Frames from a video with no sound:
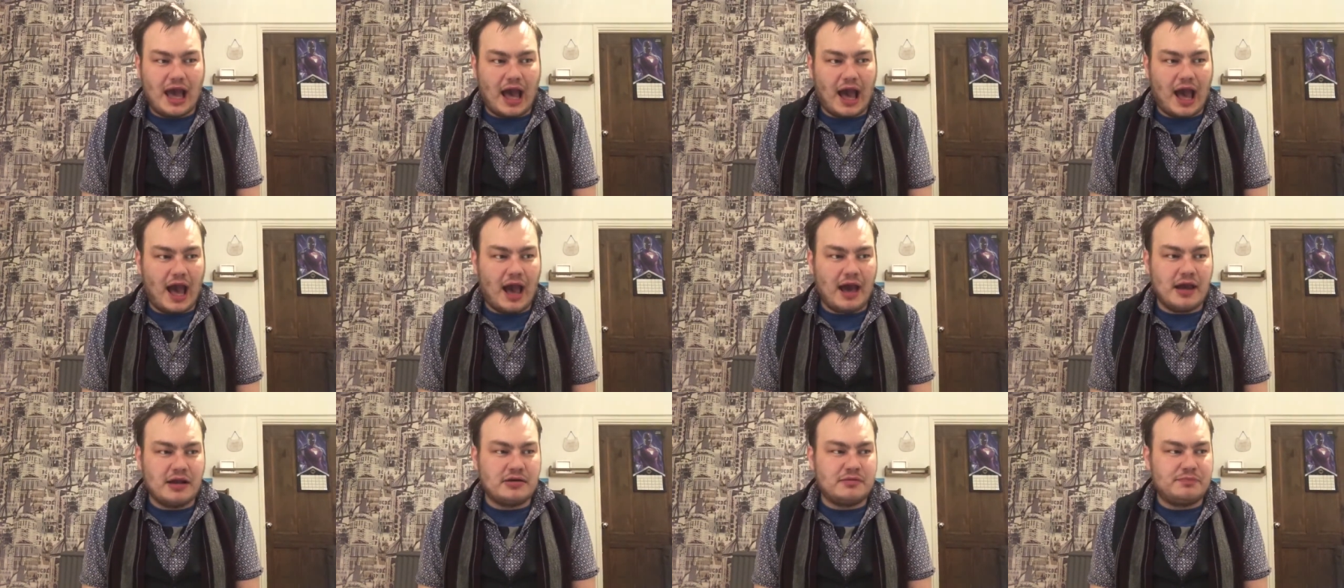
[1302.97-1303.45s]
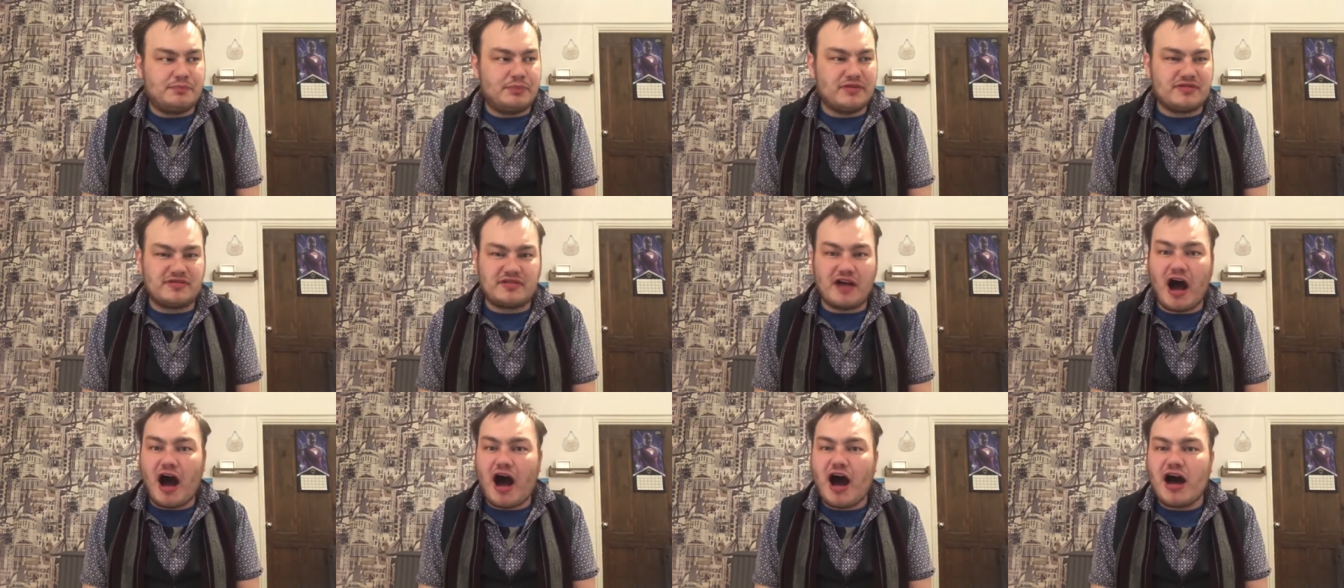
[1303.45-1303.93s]
and
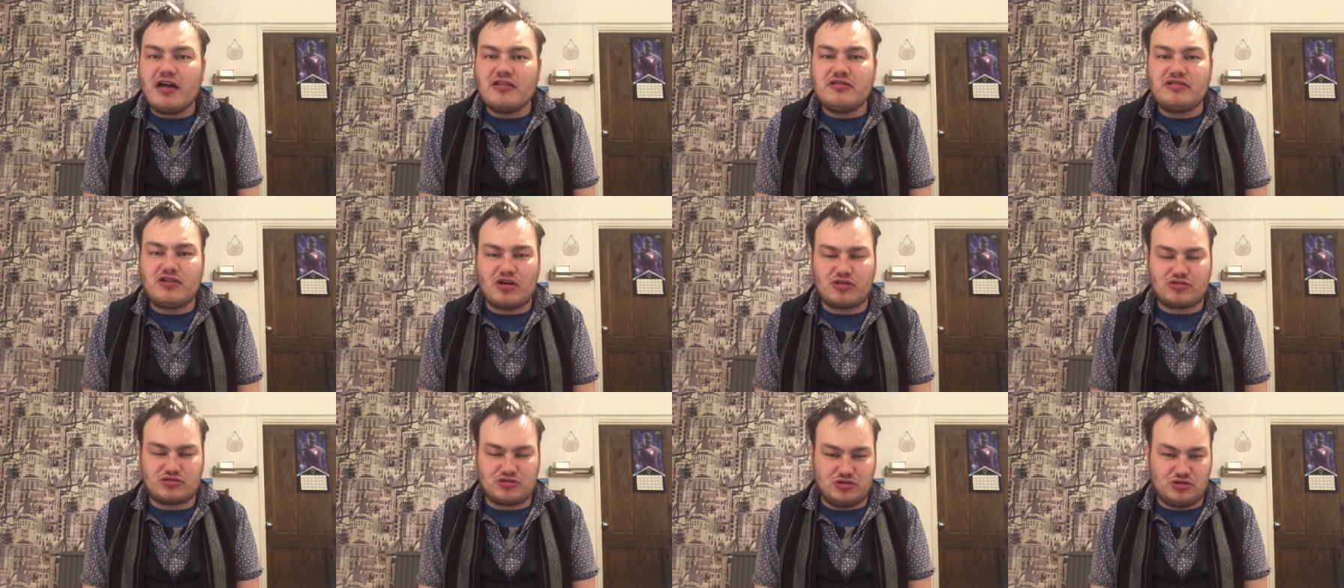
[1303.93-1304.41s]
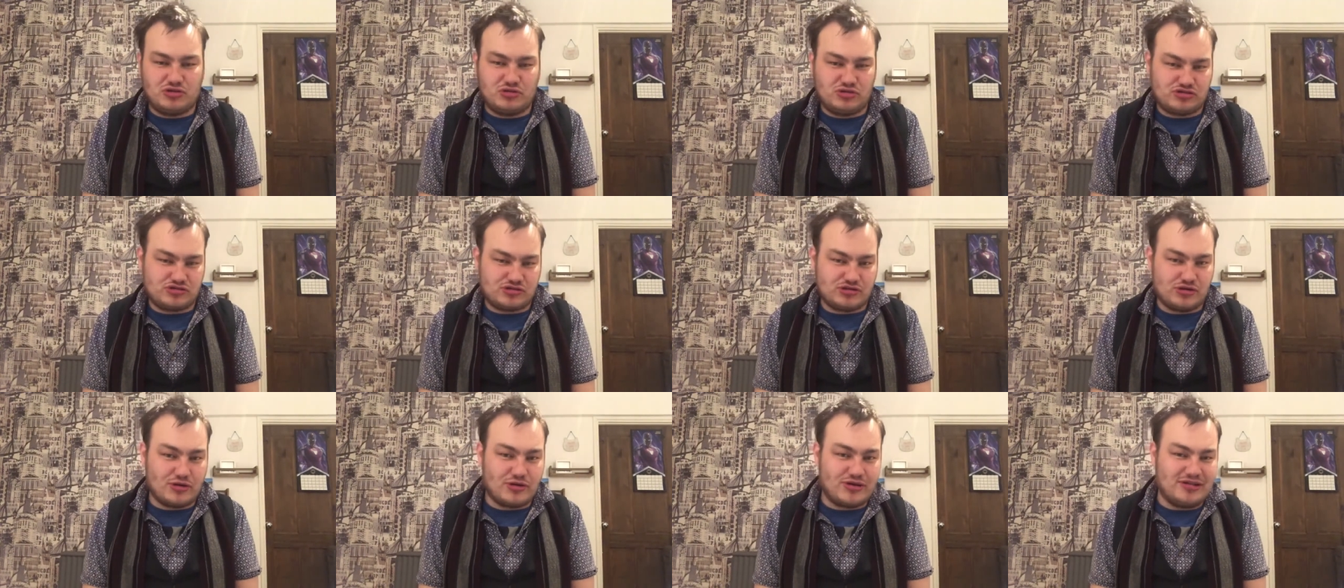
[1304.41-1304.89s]
bizarre Doctor Who
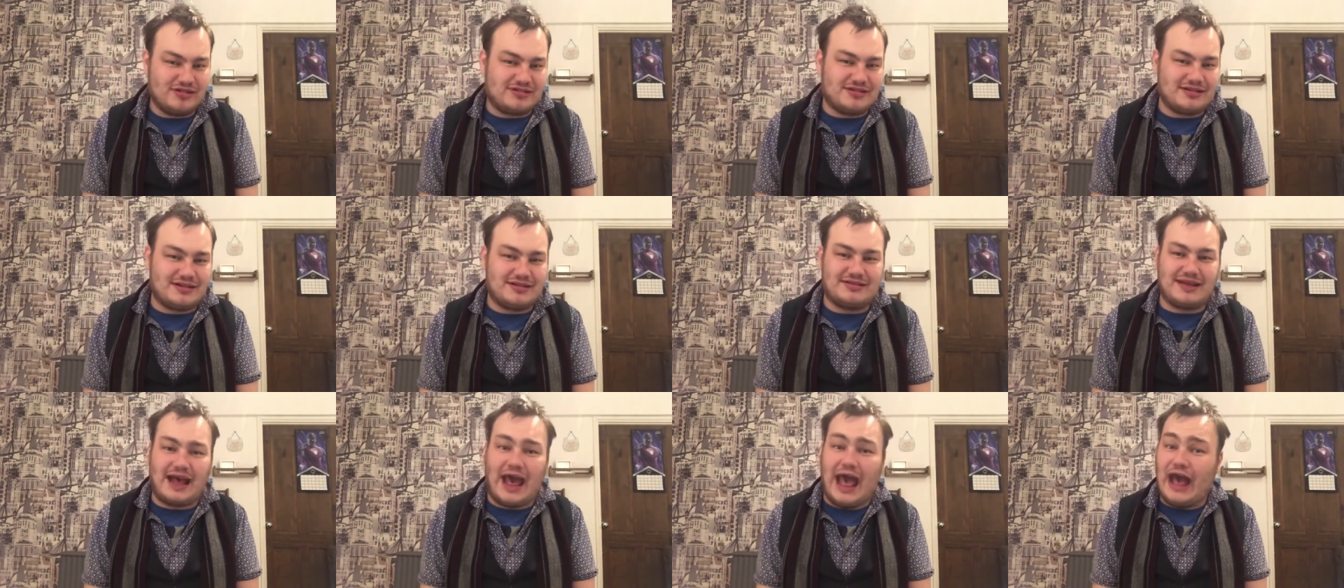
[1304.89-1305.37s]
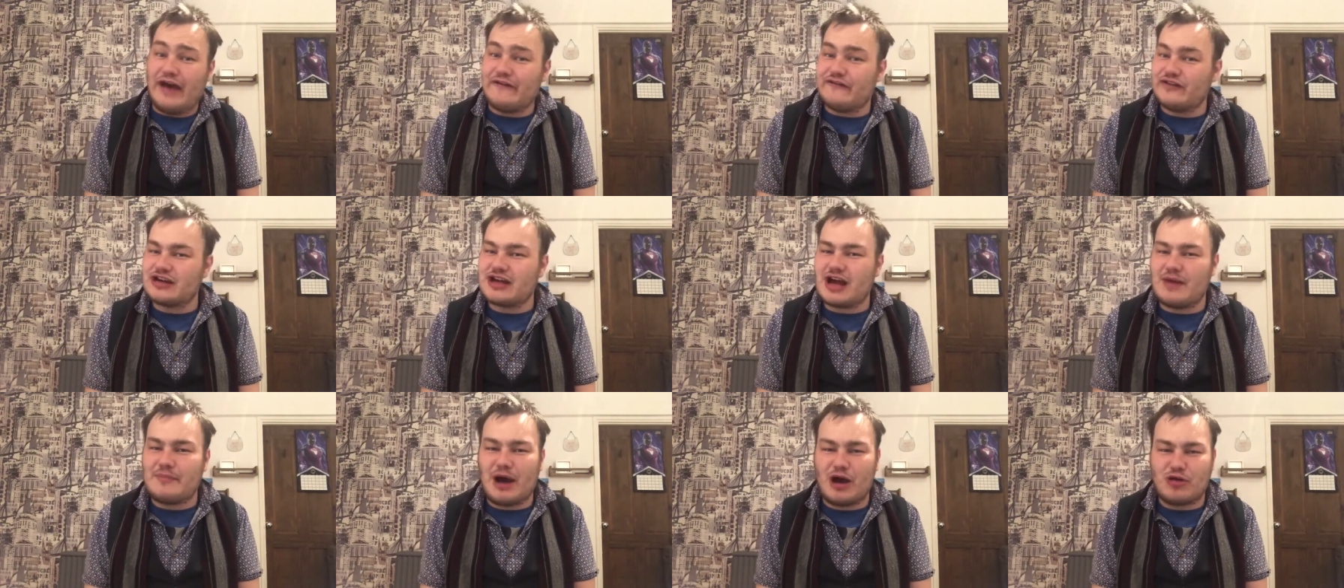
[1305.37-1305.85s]
stories that has ever
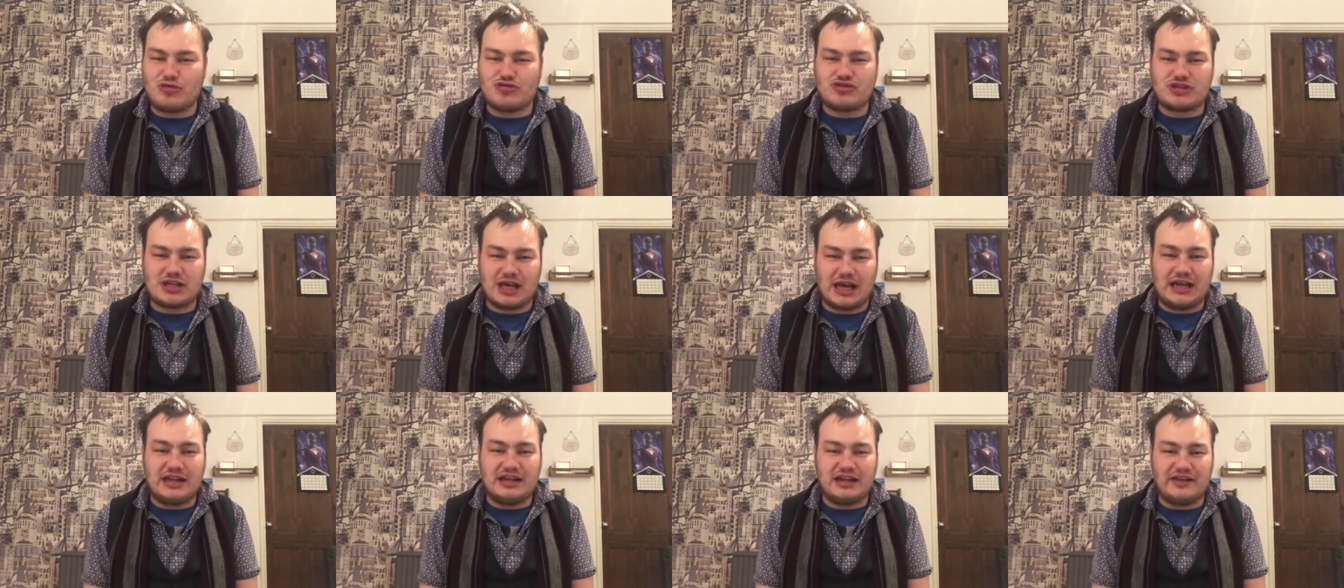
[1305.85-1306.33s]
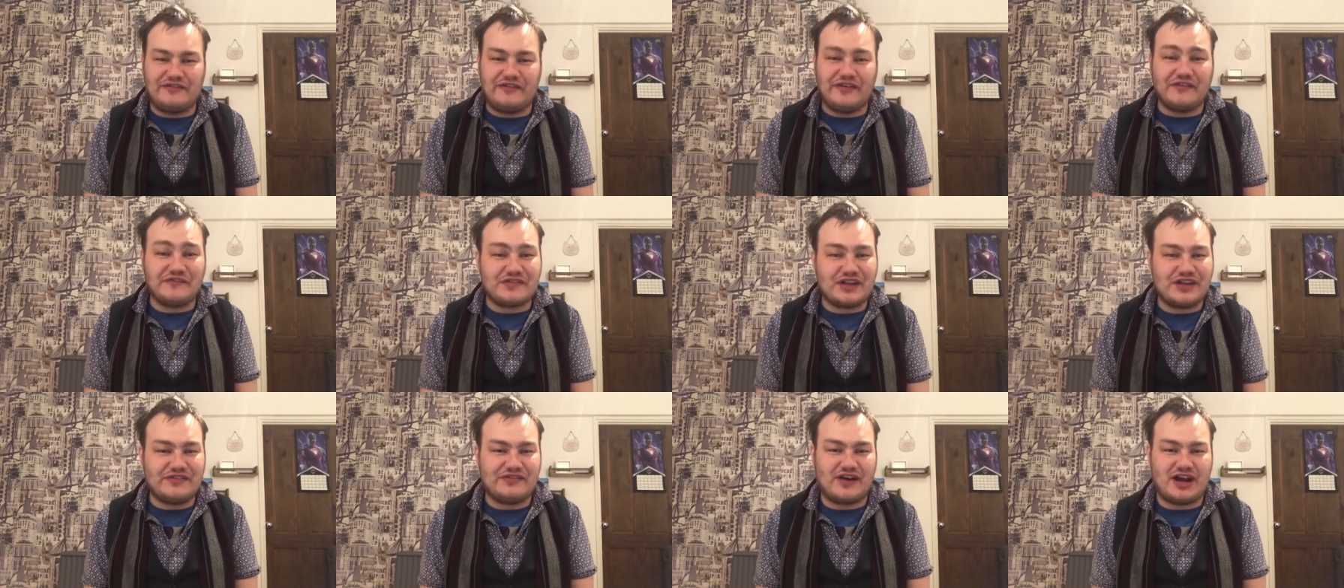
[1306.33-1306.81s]
come out in the
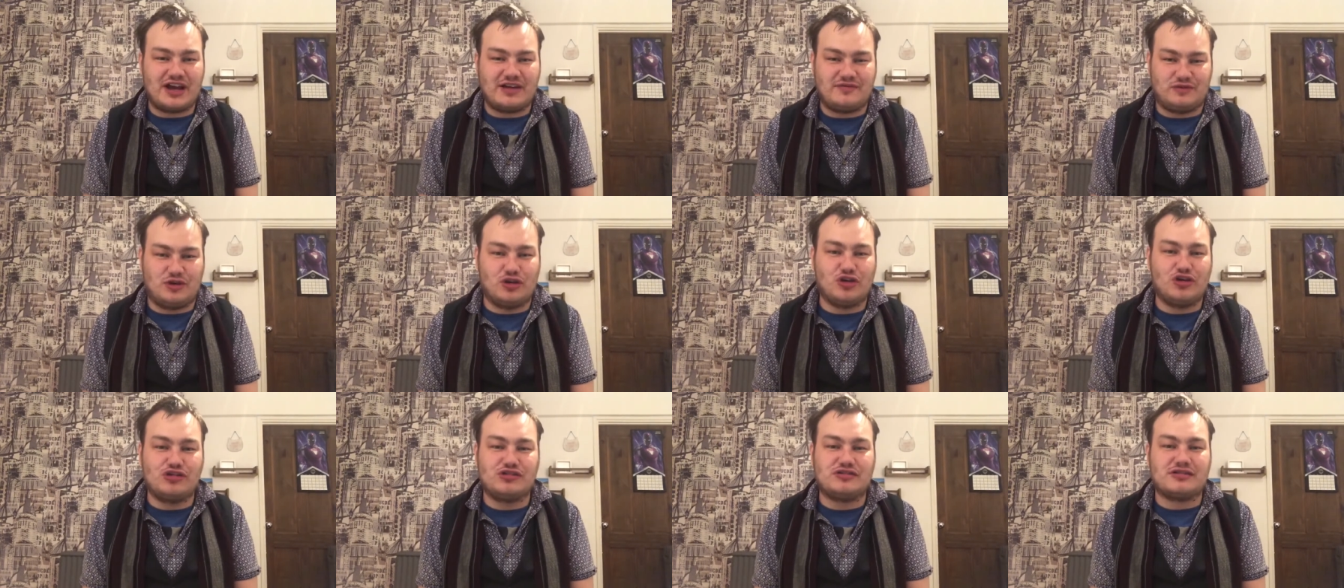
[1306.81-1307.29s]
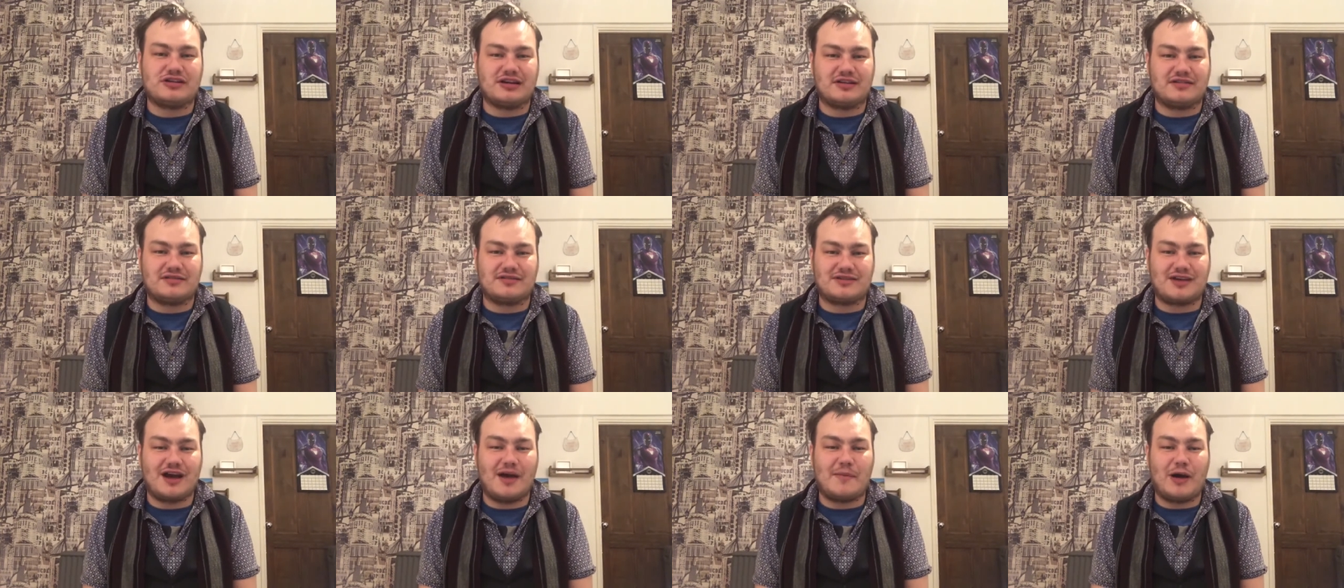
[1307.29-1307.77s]
55 years that
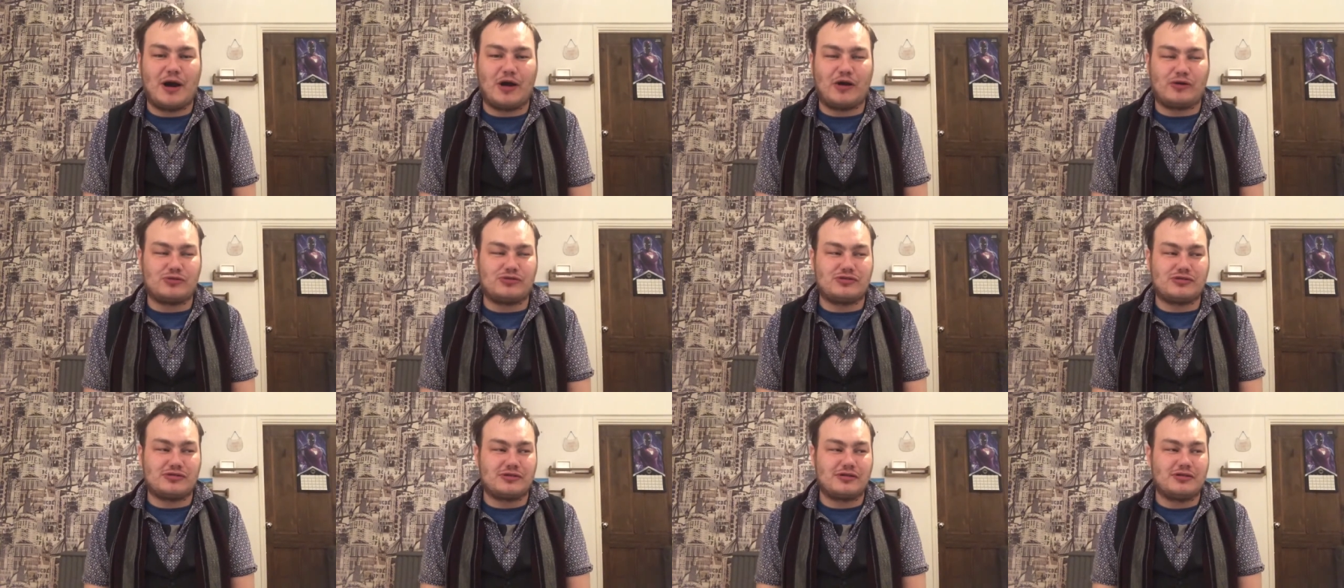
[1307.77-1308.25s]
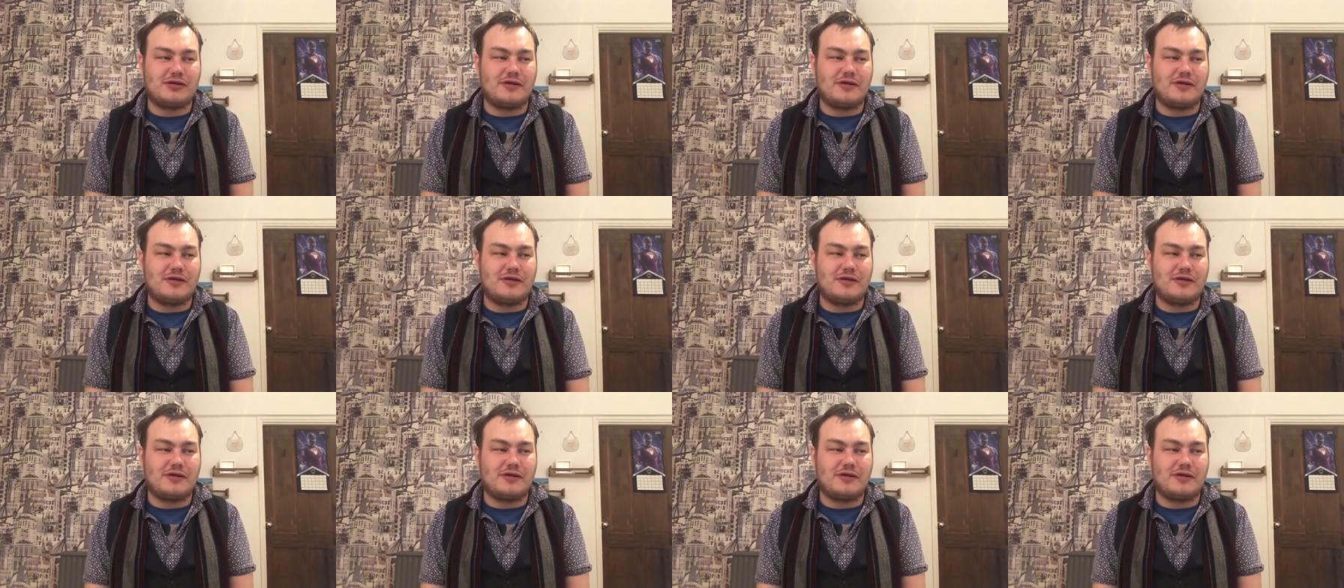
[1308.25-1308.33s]
it's come out.